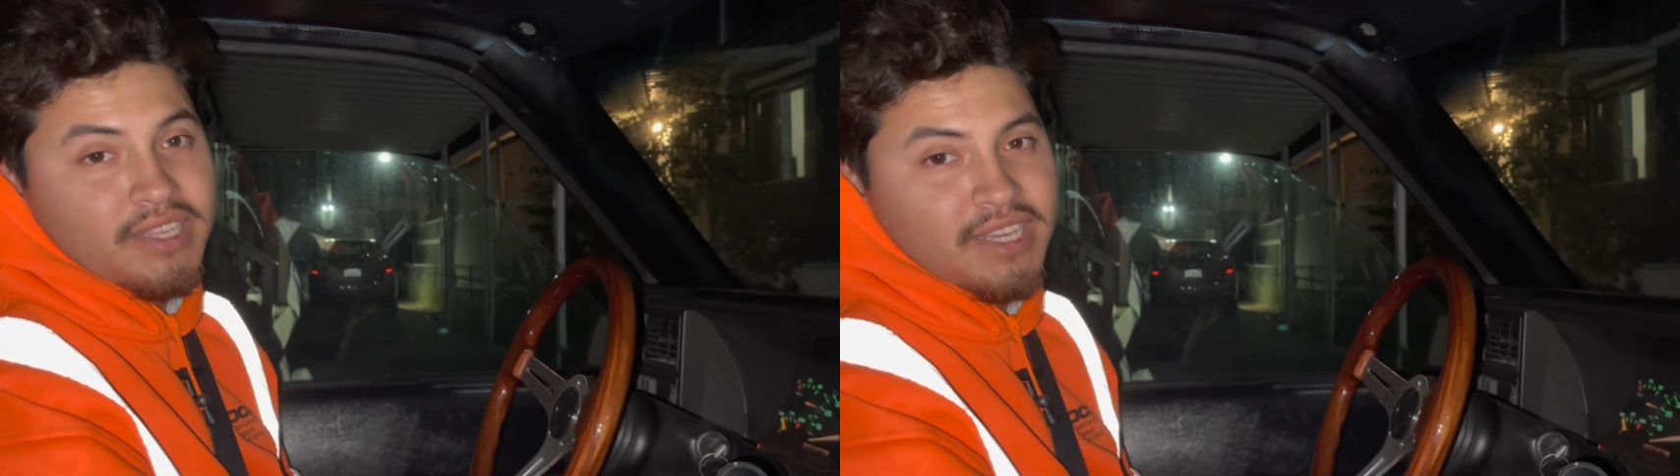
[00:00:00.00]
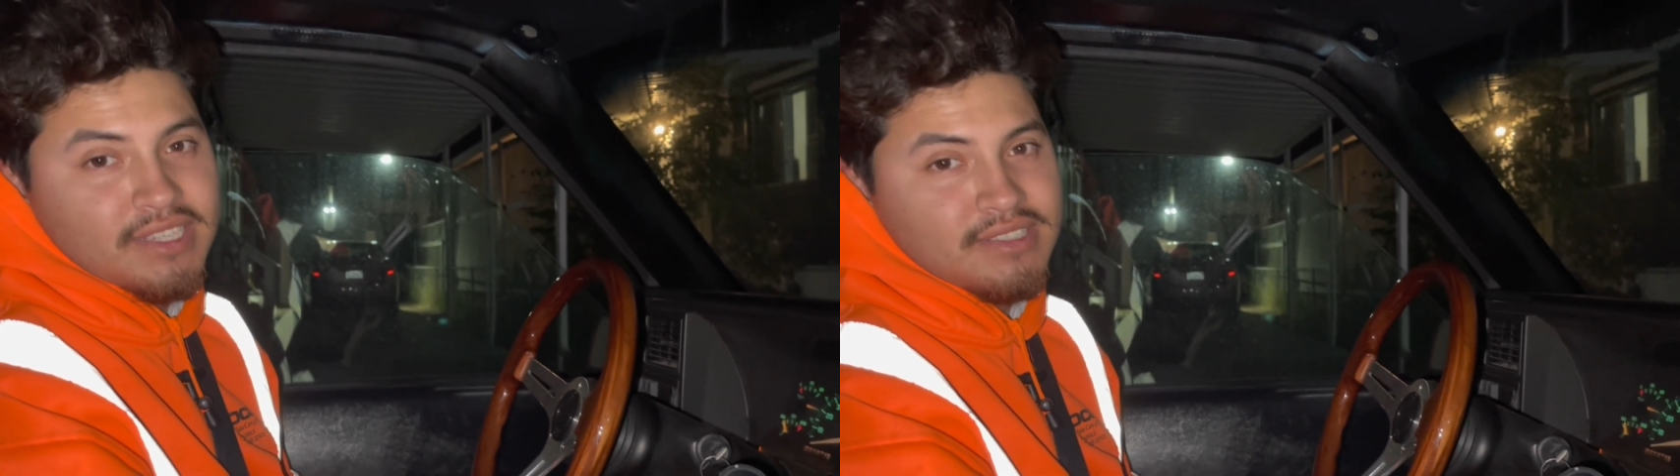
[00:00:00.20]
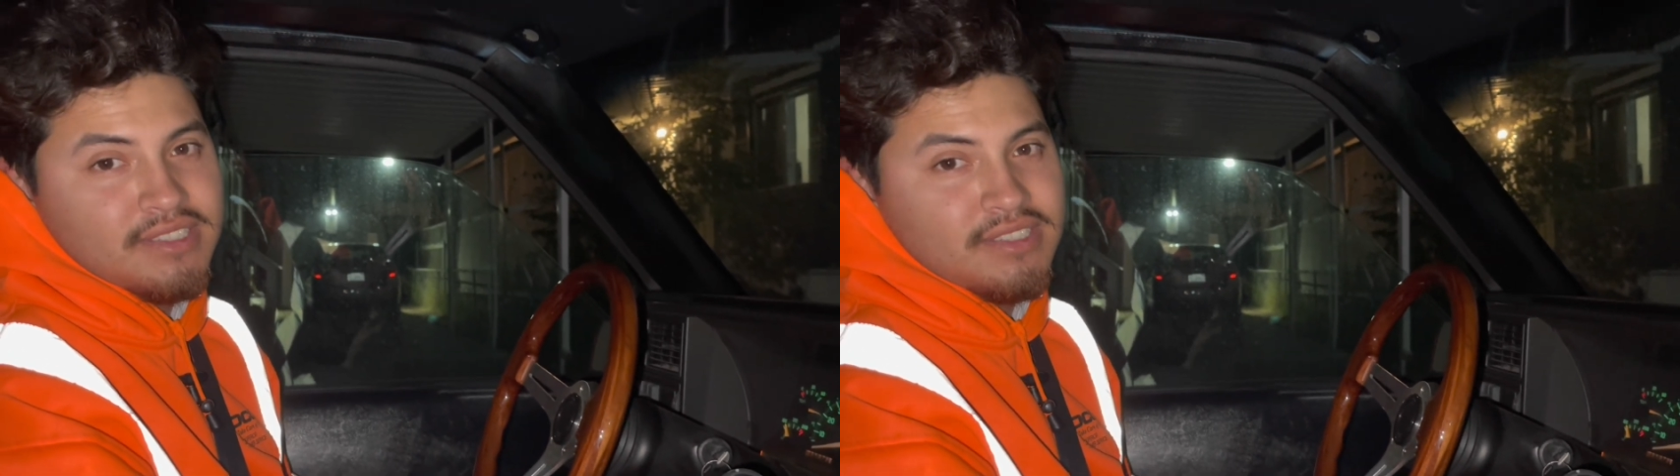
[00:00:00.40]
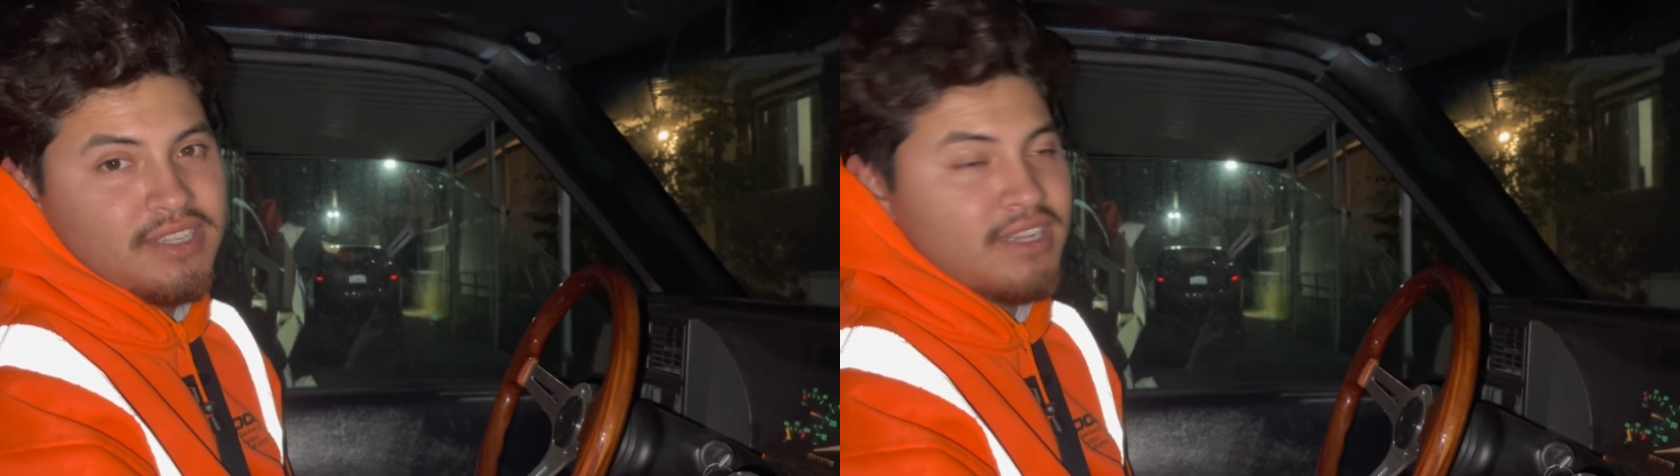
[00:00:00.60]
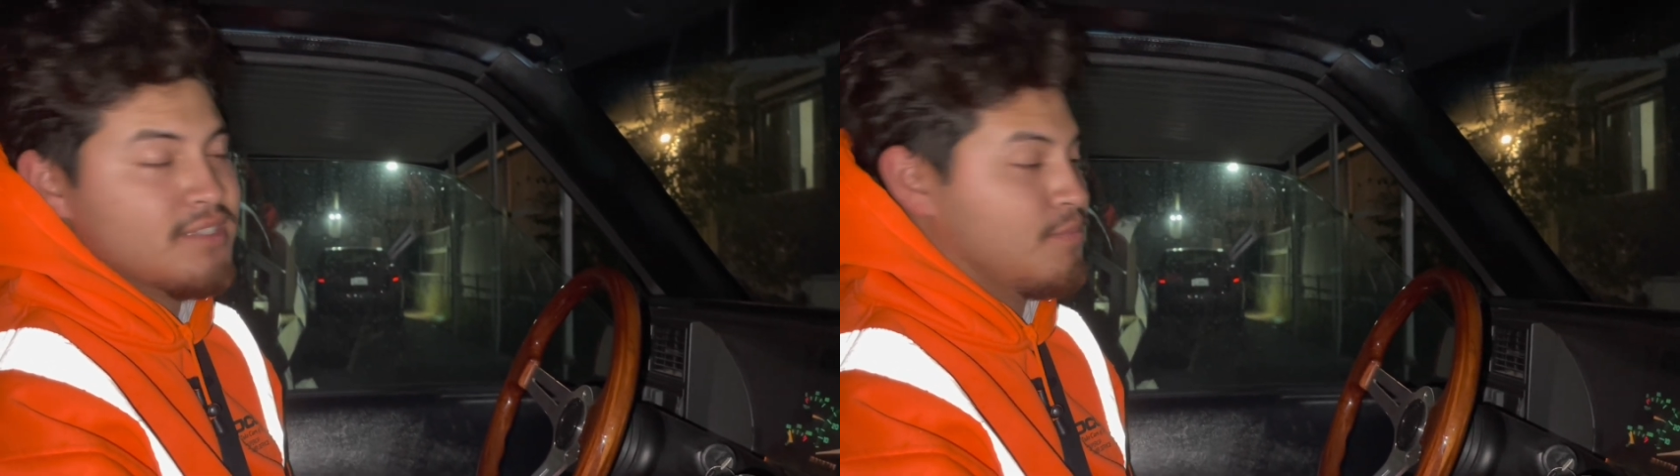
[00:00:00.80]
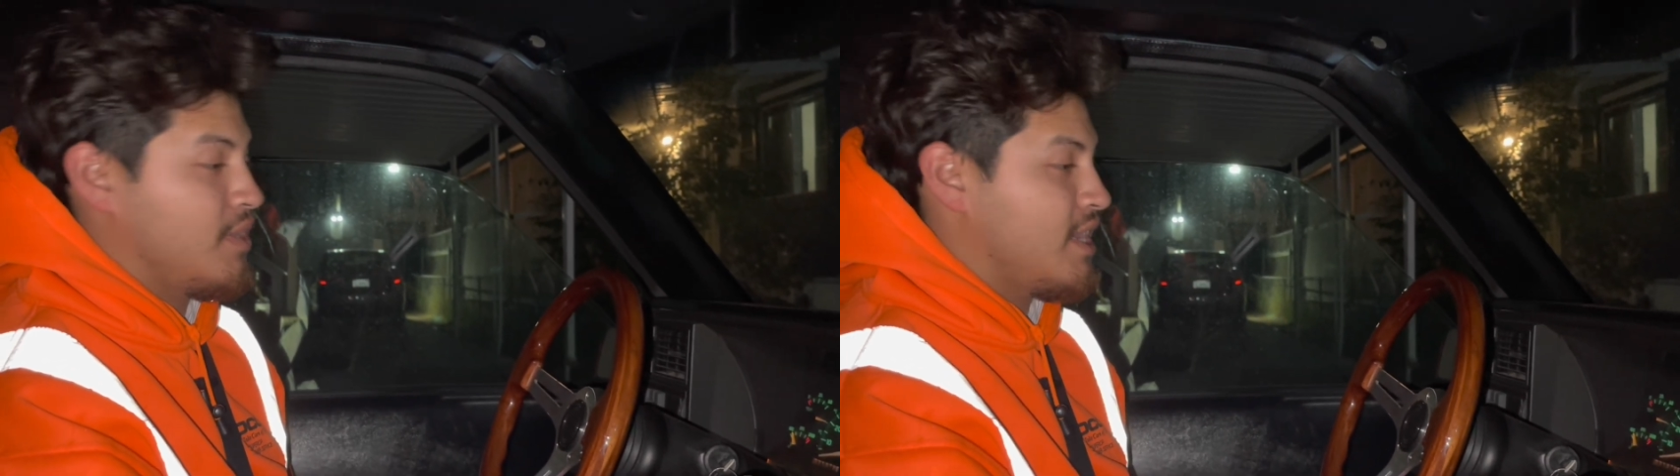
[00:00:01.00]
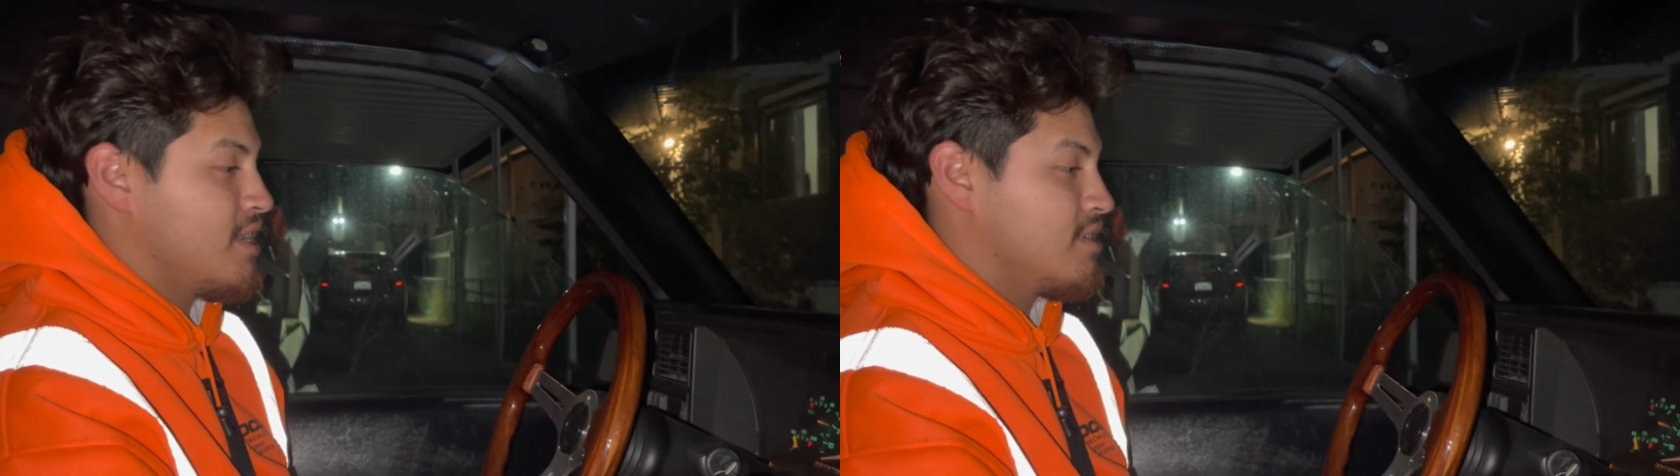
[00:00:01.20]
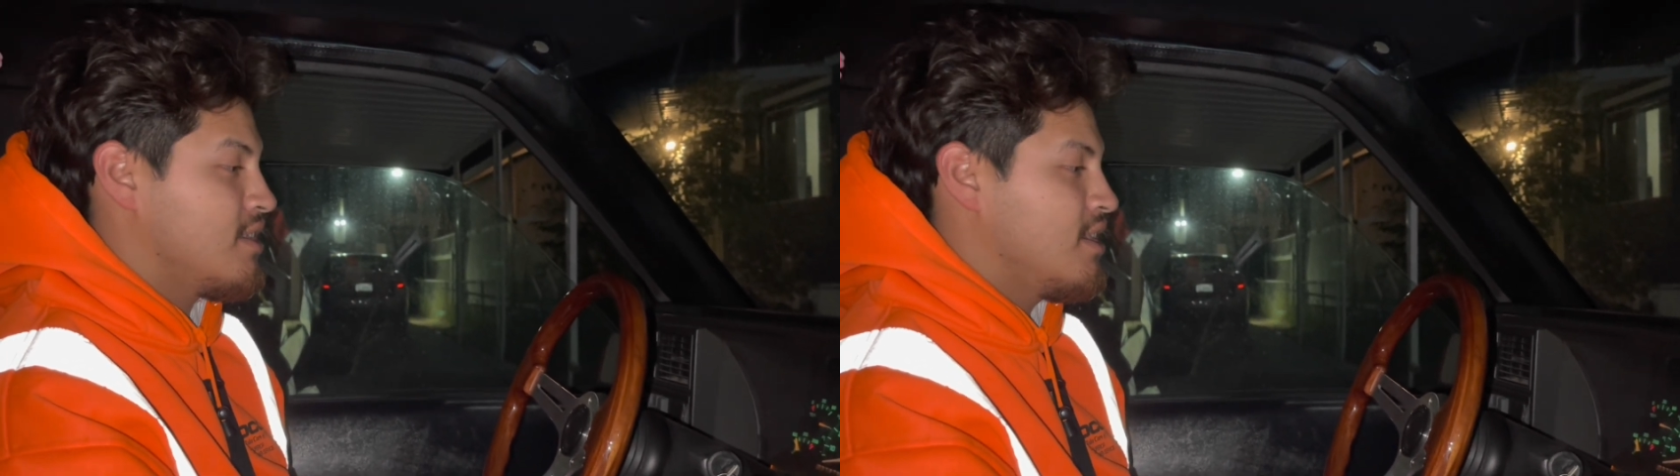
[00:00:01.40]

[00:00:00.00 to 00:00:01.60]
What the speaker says: gas station, added some gas.